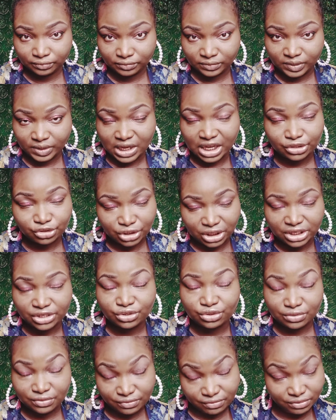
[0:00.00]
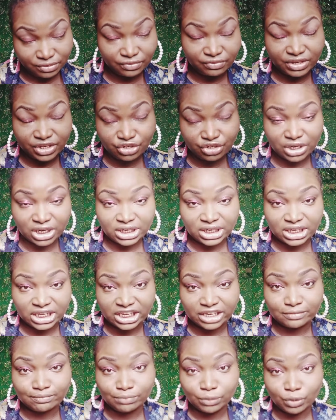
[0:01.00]
Actually, to eventually
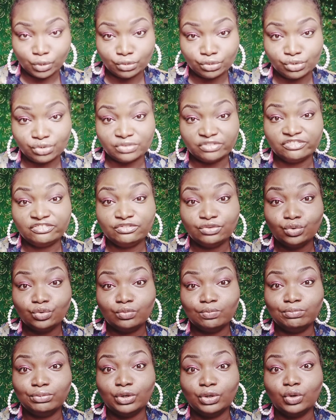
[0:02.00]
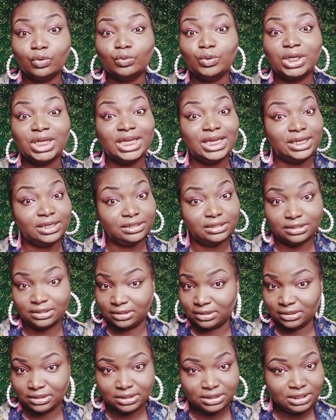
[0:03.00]
get blown to full-blown AIDS,
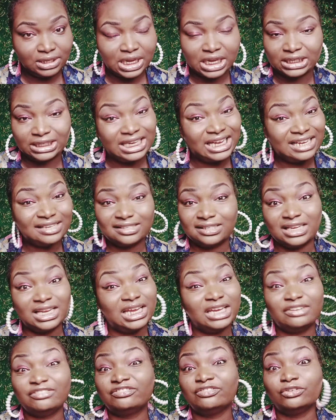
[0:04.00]
and that's the end for